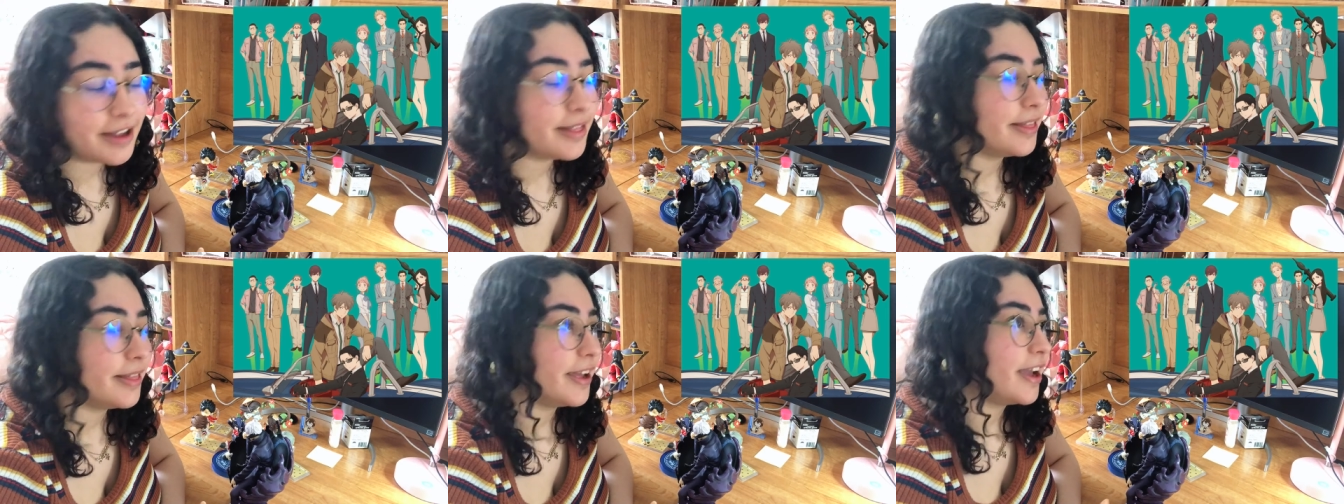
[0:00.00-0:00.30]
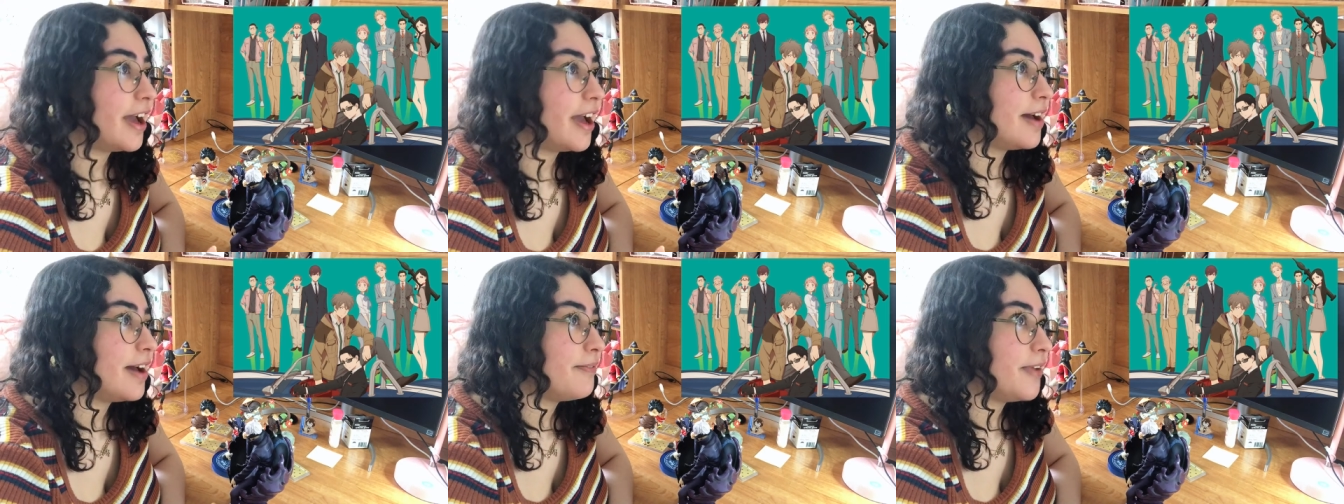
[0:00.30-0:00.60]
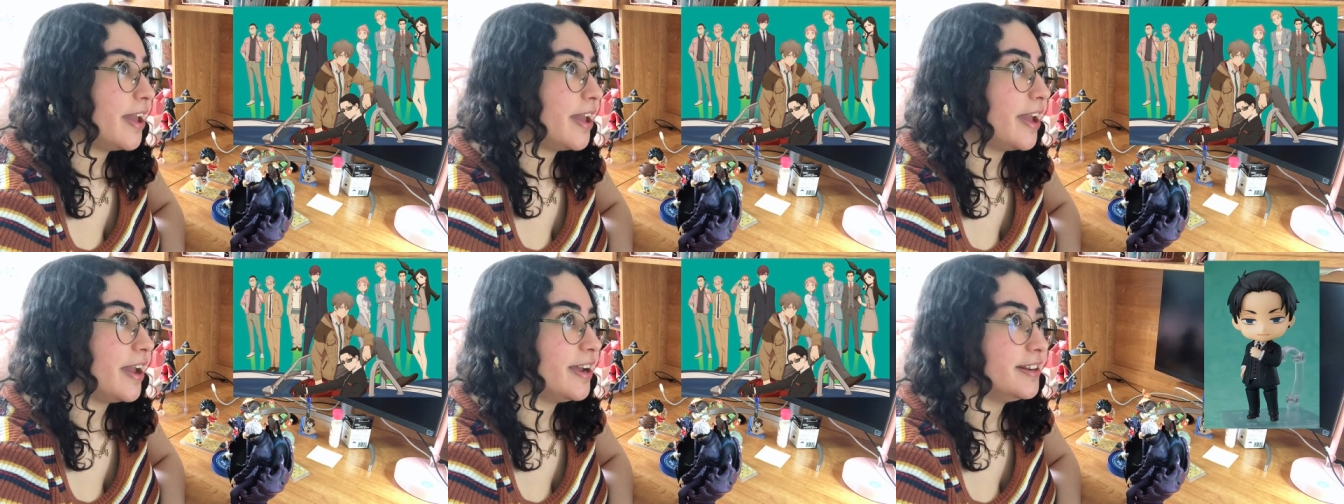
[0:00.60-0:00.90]
They have
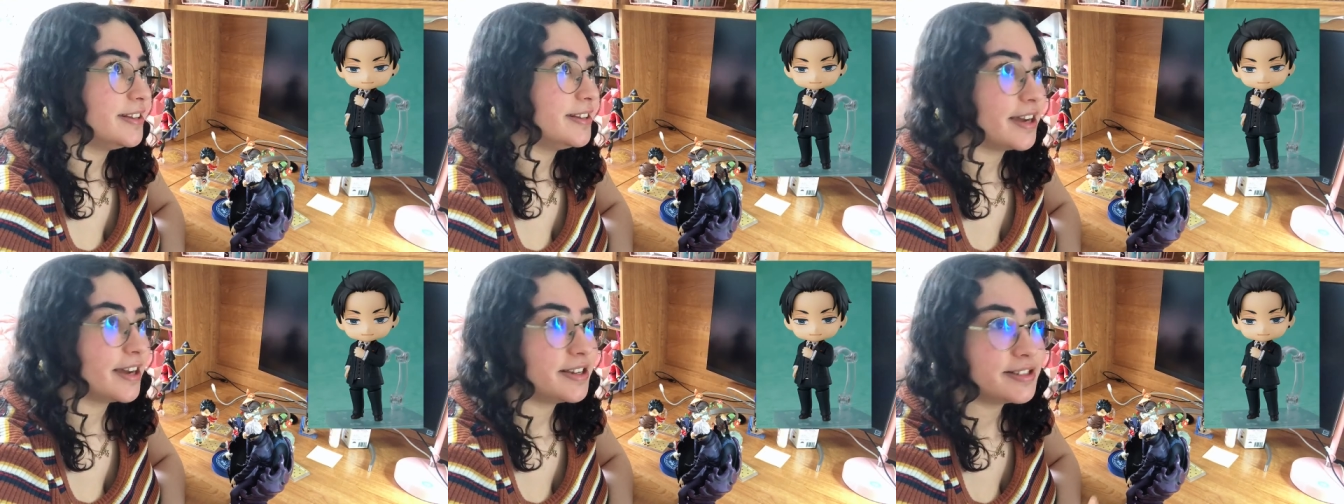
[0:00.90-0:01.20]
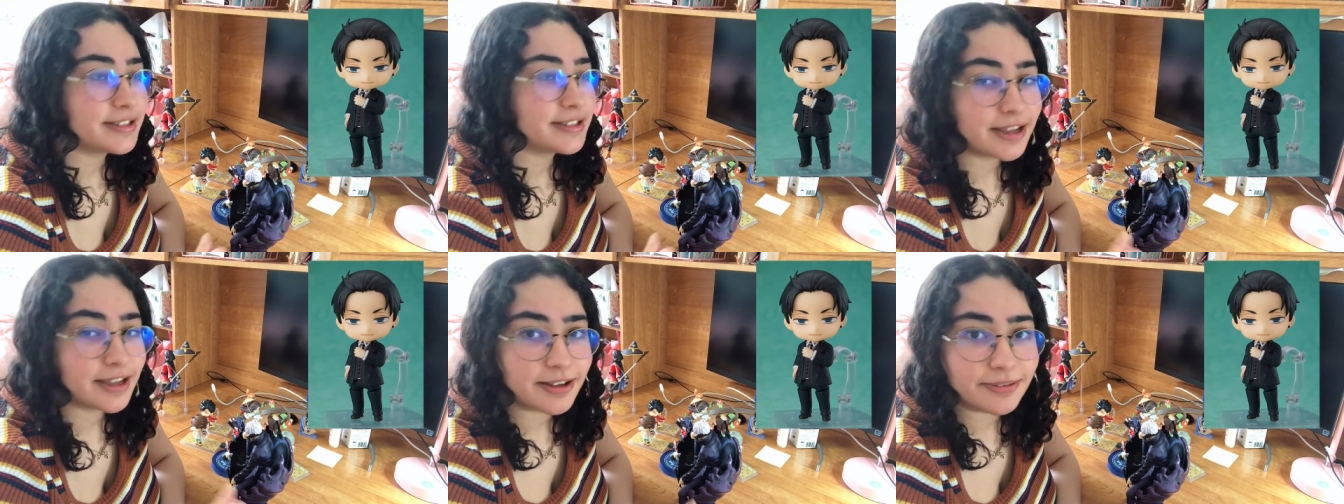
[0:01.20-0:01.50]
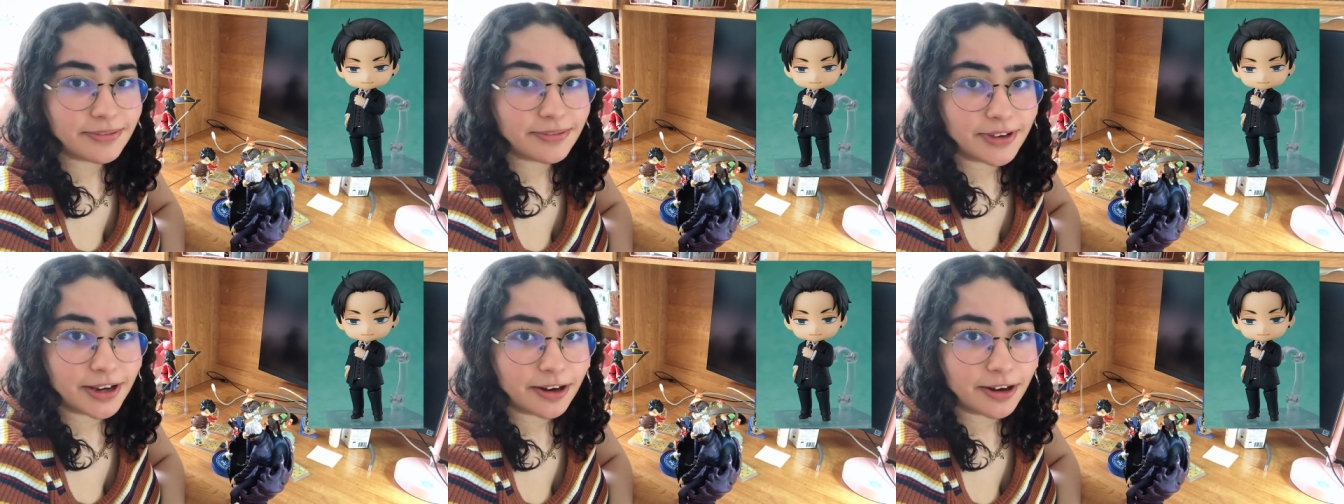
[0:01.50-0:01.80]
a Daisuke
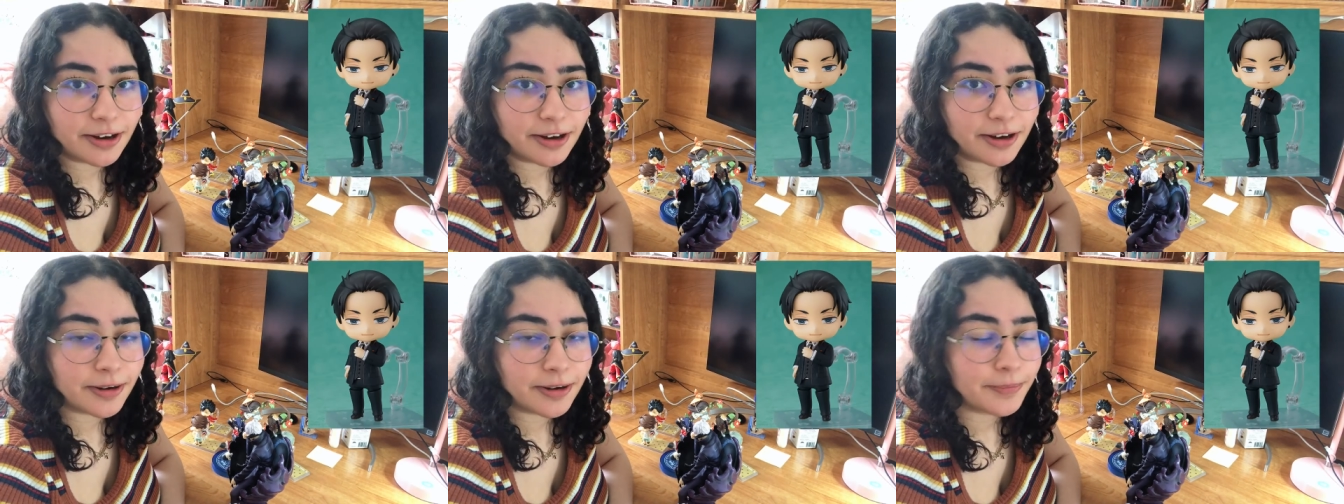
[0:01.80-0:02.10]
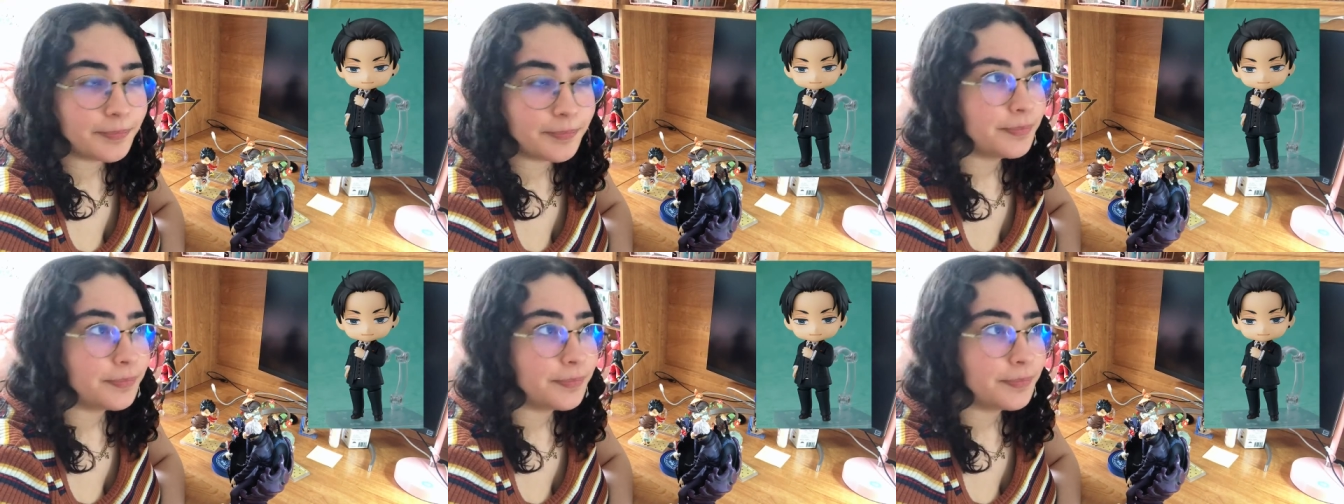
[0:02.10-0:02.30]
figure,